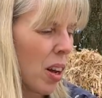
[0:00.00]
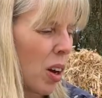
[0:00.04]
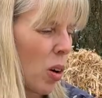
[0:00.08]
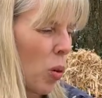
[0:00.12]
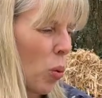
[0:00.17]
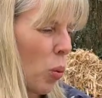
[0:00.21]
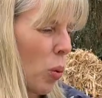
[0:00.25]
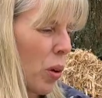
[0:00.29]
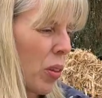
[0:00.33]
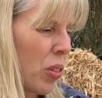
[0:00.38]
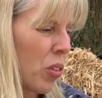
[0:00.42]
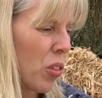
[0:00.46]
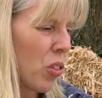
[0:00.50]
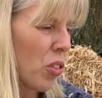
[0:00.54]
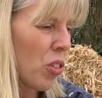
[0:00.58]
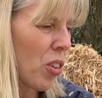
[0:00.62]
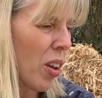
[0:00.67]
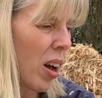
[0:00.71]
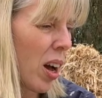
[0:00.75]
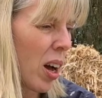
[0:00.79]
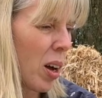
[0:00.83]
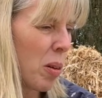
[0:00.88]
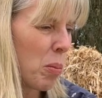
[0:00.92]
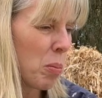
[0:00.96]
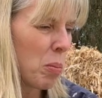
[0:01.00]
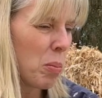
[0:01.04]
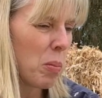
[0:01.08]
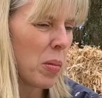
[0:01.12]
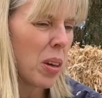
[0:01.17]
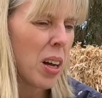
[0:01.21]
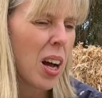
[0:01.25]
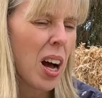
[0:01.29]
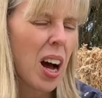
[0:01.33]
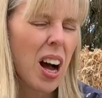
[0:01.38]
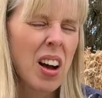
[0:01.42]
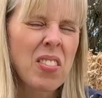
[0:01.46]
with some,
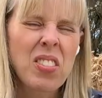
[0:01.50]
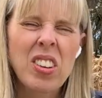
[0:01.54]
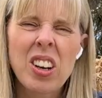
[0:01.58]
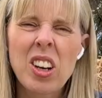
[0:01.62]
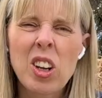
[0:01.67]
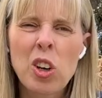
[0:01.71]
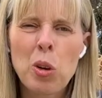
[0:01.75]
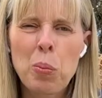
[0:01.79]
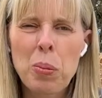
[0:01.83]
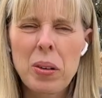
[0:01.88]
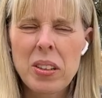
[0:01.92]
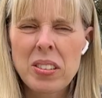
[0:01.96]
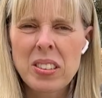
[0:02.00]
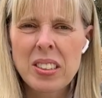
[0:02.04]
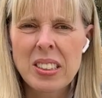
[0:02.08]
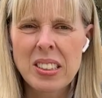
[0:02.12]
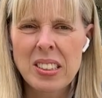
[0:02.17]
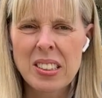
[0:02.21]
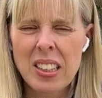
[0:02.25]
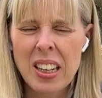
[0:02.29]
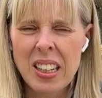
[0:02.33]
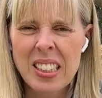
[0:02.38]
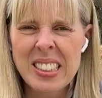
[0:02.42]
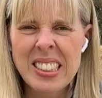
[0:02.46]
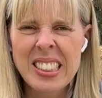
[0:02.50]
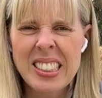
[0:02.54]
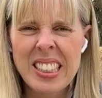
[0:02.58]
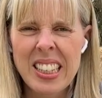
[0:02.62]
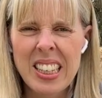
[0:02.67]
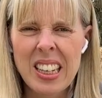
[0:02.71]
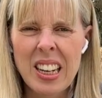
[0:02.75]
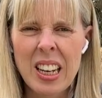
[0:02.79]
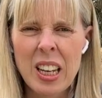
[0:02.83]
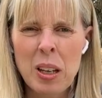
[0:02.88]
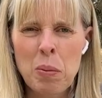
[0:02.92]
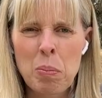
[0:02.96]
I've got a little bit of
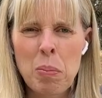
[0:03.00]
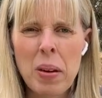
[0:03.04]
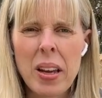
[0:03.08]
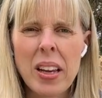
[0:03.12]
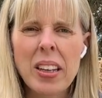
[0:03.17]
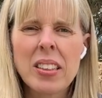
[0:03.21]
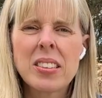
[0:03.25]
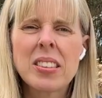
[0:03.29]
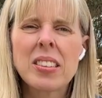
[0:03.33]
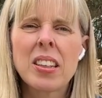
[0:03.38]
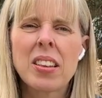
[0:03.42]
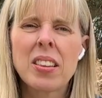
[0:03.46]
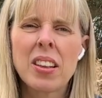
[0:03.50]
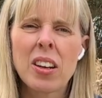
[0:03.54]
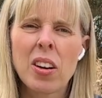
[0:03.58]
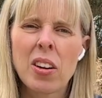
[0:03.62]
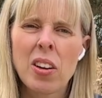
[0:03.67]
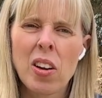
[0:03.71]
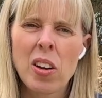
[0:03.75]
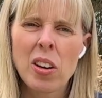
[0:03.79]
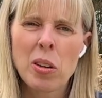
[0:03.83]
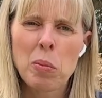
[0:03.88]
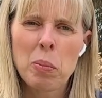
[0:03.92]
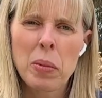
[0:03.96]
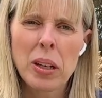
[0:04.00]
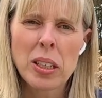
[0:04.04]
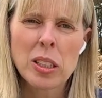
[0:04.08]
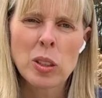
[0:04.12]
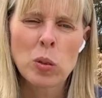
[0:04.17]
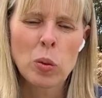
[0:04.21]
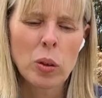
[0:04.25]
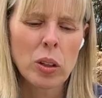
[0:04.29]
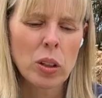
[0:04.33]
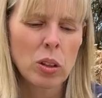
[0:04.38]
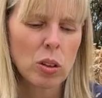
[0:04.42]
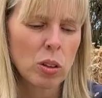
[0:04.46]
seedling mix that I'm going to
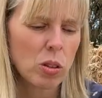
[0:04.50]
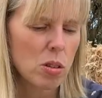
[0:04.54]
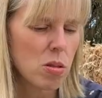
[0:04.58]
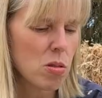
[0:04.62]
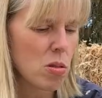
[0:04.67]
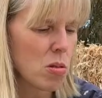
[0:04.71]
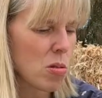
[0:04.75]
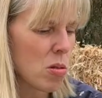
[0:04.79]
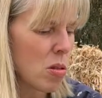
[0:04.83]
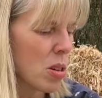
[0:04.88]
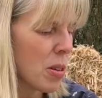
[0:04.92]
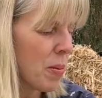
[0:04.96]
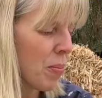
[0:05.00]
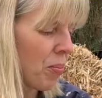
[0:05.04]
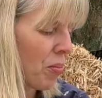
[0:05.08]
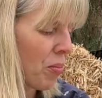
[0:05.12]
mix with core,